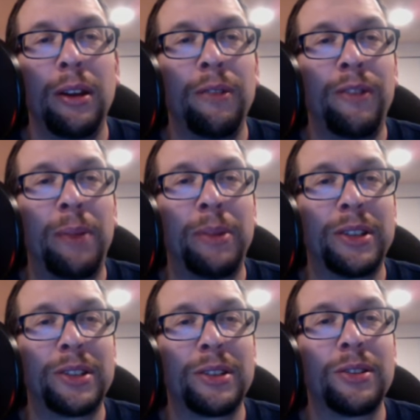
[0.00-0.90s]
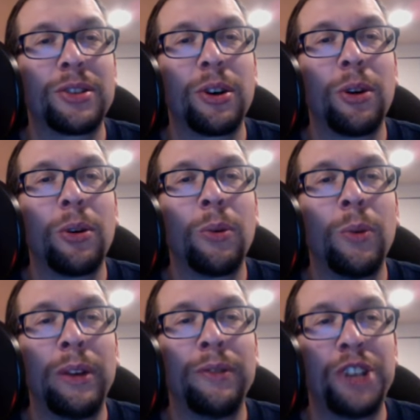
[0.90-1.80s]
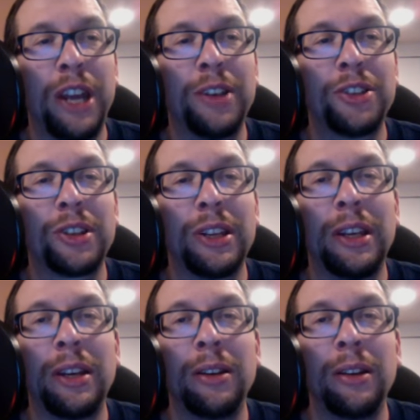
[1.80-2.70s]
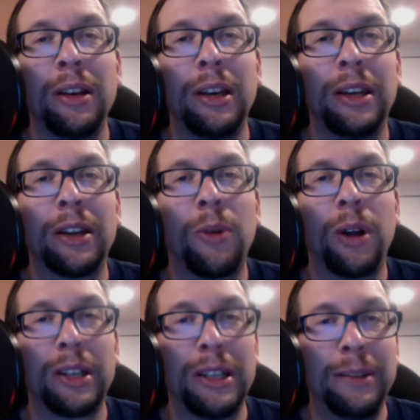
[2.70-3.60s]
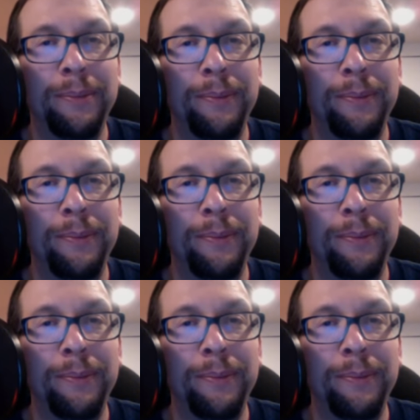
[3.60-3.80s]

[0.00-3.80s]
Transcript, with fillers: Fabulous. So we've changed the inequality,